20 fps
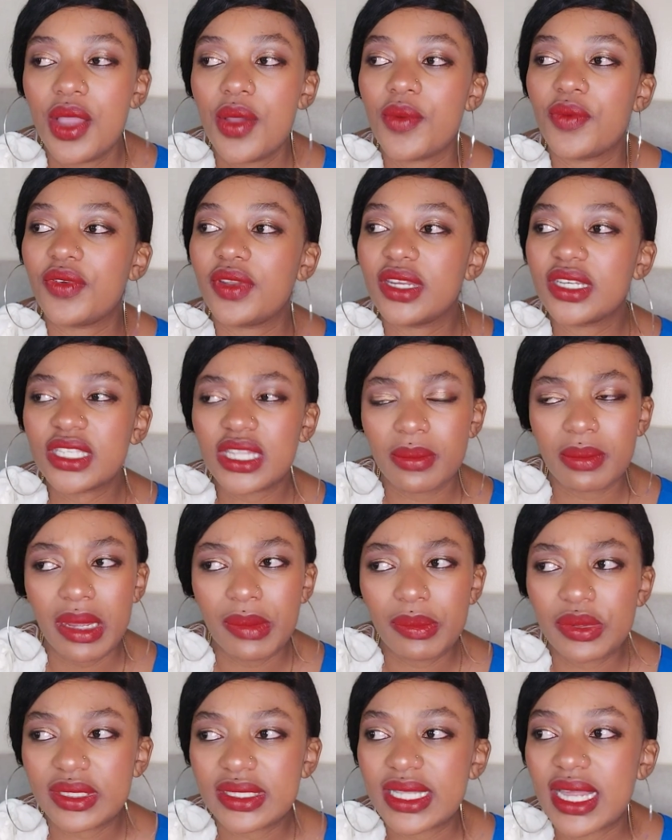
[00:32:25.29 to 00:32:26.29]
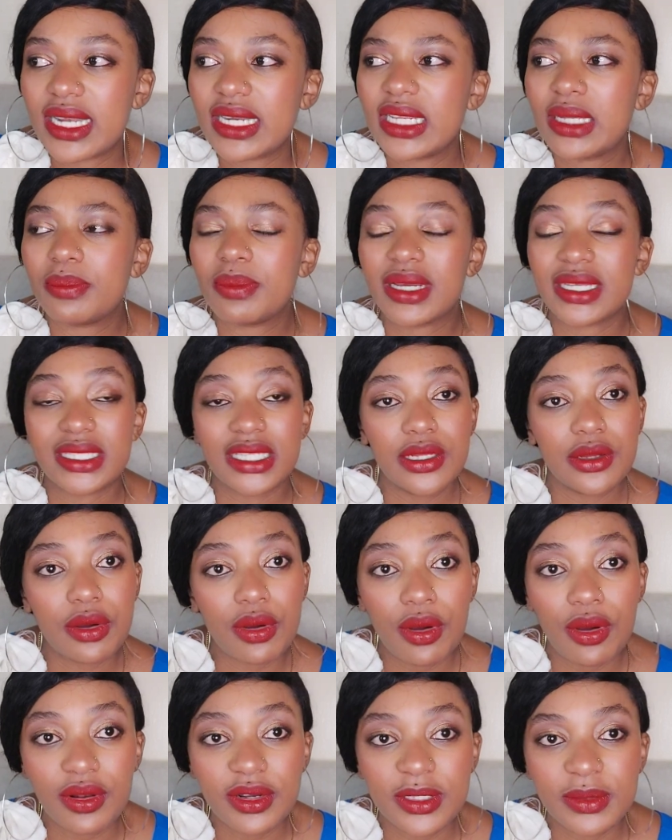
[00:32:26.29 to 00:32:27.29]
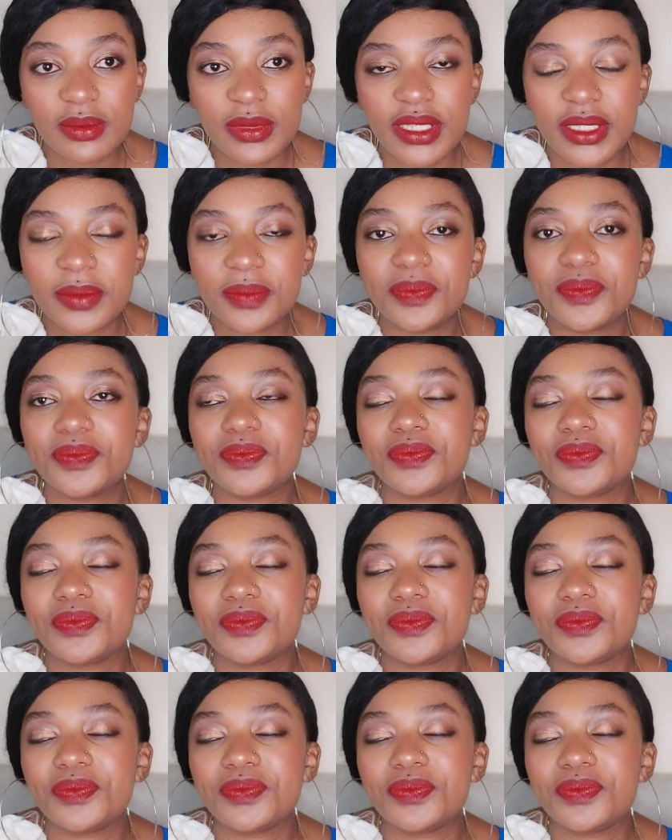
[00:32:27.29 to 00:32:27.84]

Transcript: Finished the Bible study. Pasi called me.